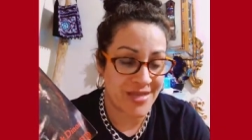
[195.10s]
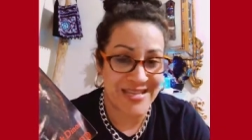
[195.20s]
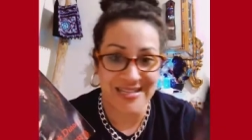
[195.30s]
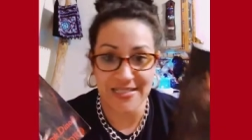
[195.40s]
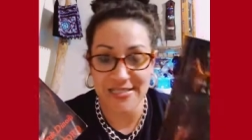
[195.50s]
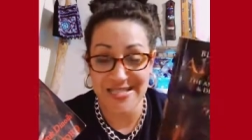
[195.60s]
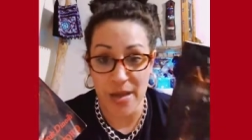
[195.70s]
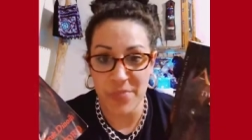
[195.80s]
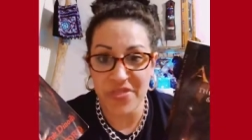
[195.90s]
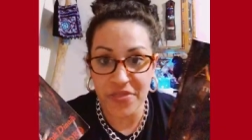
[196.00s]
in
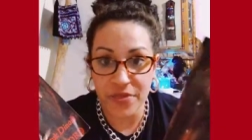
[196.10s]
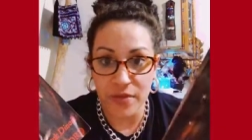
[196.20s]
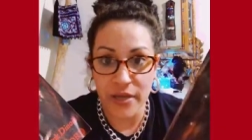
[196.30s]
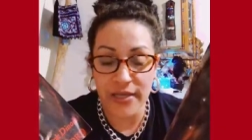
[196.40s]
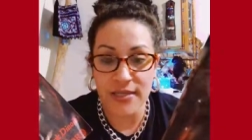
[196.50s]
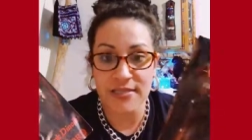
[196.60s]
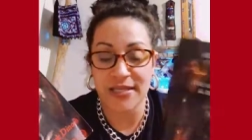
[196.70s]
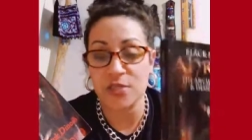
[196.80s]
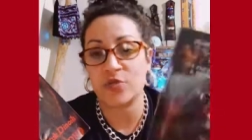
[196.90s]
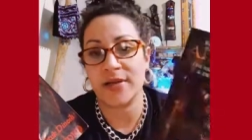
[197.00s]
depth, I guess. Like
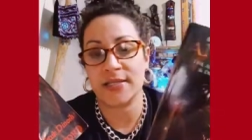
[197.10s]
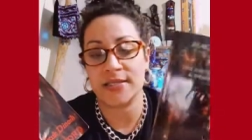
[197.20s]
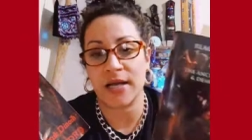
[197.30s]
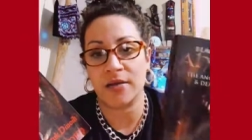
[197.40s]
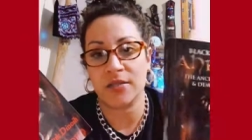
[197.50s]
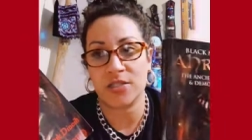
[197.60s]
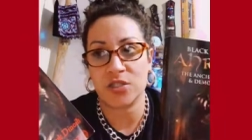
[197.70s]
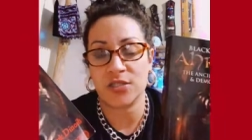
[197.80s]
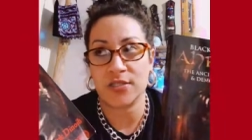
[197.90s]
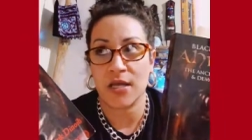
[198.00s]
his writing style is
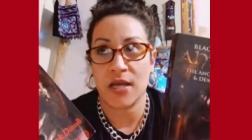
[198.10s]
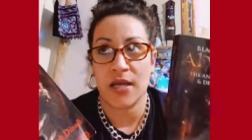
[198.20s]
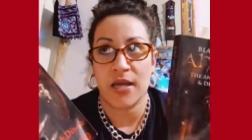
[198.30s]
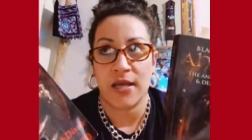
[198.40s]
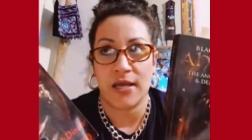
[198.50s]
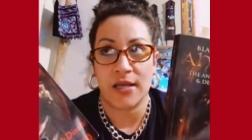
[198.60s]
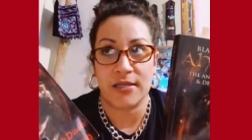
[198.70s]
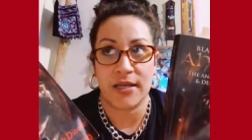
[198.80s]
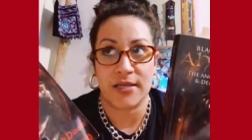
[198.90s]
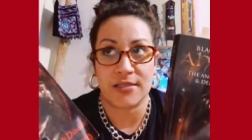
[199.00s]
just, uh,
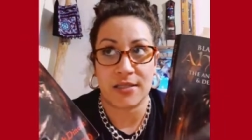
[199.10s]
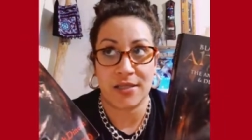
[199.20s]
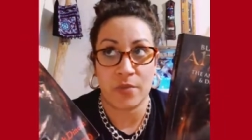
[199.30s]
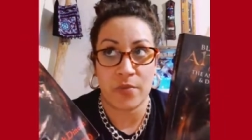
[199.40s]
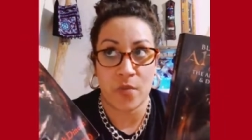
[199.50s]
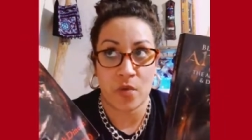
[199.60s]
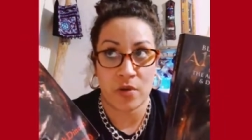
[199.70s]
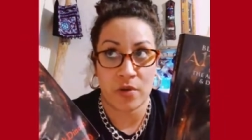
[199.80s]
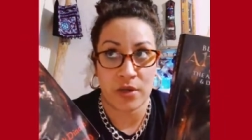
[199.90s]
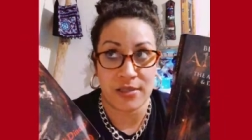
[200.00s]
it's a little bit
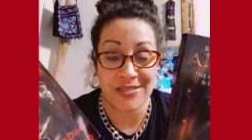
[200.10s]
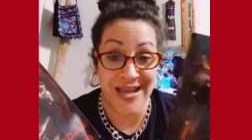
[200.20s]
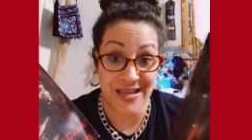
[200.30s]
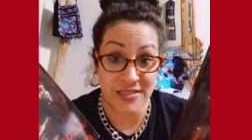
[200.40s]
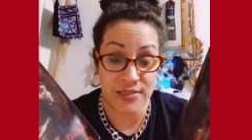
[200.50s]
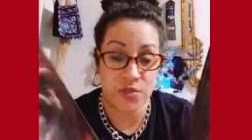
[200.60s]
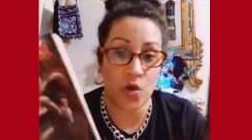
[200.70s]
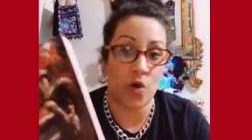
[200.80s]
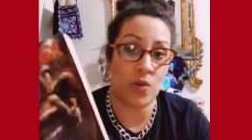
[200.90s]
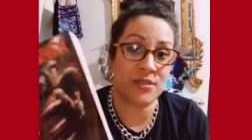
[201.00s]
more intense.
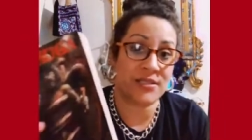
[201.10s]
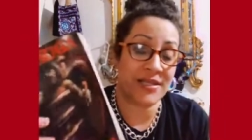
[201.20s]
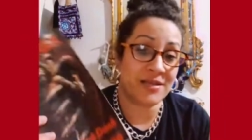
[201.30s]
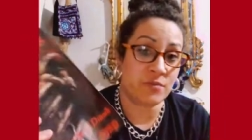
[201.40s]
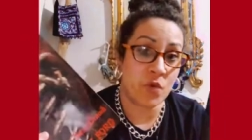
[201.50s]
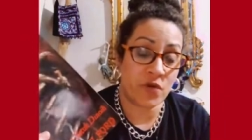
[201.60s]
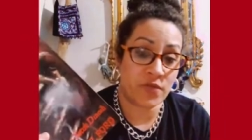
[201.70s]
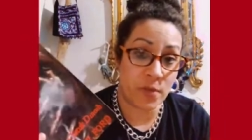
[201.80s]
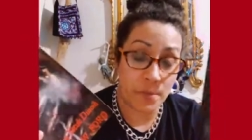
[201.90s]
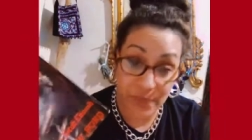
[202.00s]
So to get more of
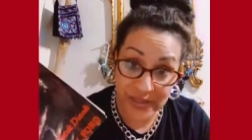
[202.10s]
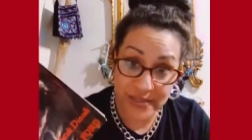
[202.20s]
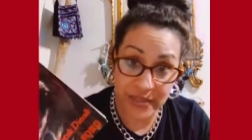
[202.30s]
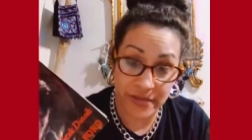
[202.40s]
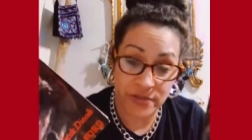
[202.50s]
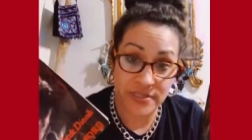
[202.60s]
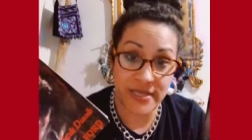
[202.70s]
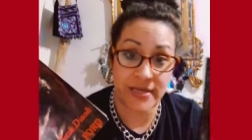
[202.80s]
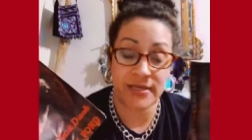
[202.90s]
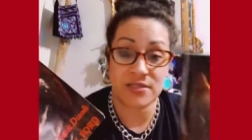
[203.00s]
a basic
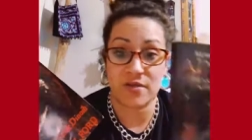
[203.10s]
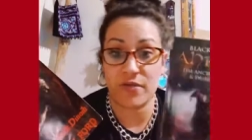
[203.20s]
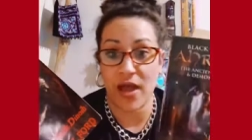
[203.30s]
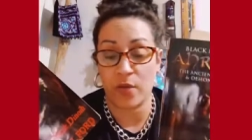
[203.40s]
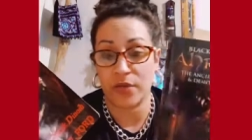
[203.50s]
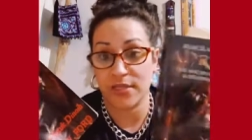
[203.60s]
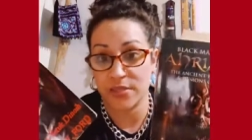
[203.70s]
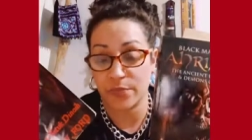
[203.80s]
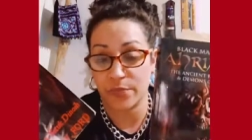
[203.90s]
understandings of how he's